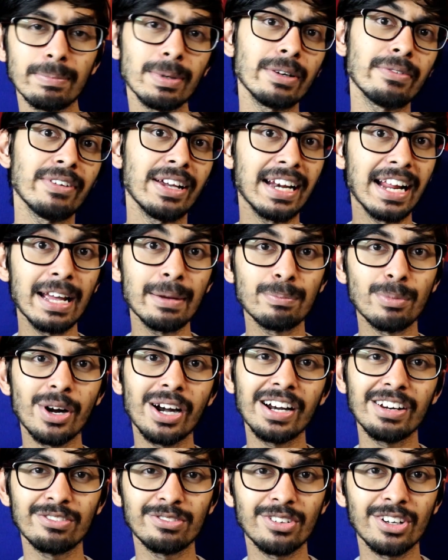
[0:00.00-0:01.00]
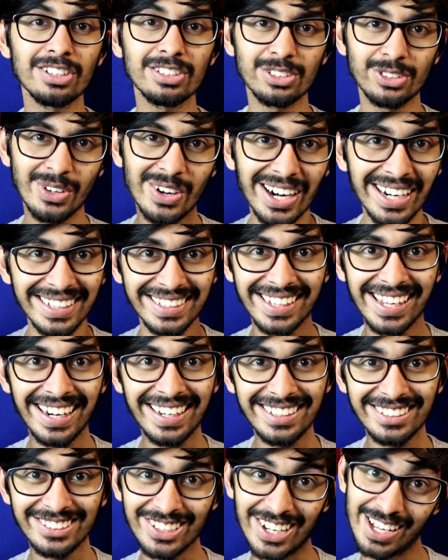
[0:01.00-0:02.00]
but when I bought it was not
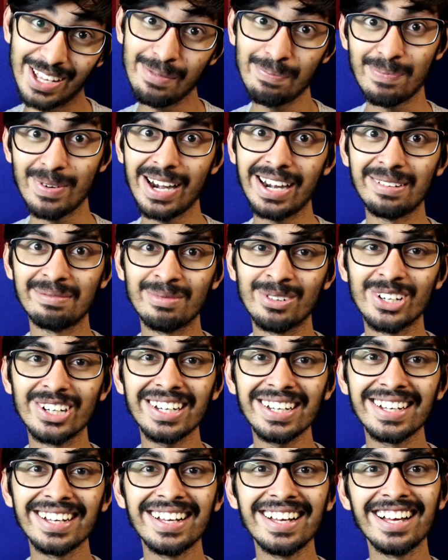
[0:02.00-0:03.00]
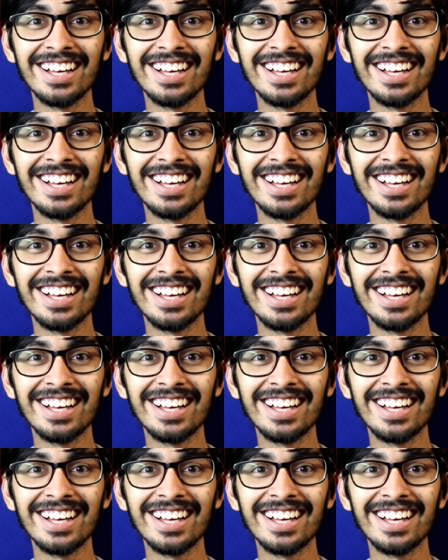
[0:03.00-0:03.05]
that, so I paid more.